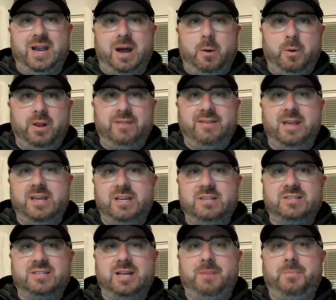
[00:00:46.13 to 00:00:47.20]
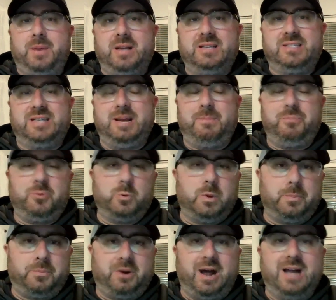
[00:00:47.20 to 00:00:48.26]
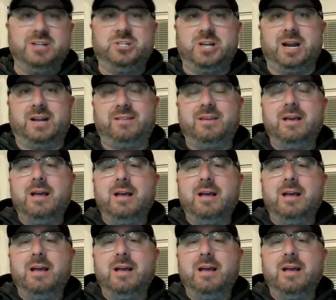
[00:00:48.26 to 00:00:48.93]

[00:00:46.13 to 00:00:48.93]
I want to take you step by step through a project